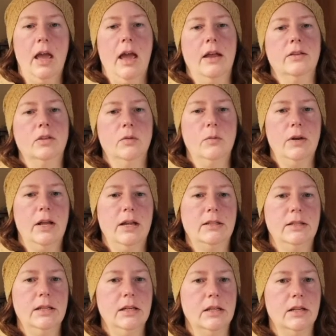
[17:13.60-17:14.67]
And so what I
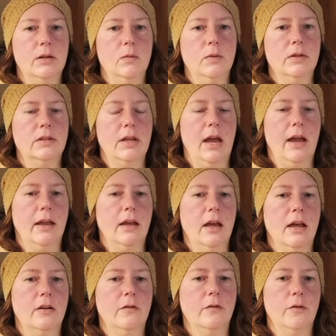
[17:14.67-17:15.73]
did was I
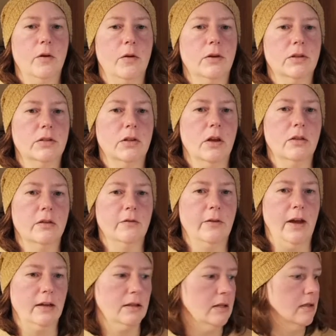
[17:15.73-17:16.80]
kind of focused on the
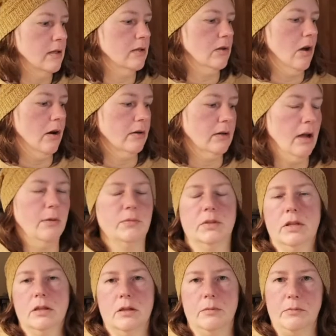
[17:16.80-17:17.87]
fact that this card comes
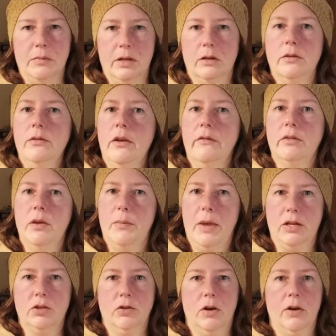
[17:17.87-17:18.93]
in the middle of the
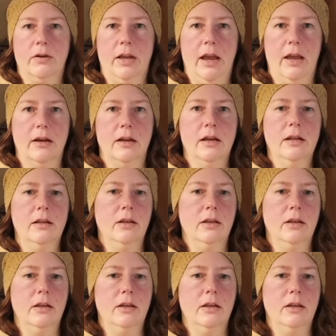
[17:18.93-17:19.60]
major arcana.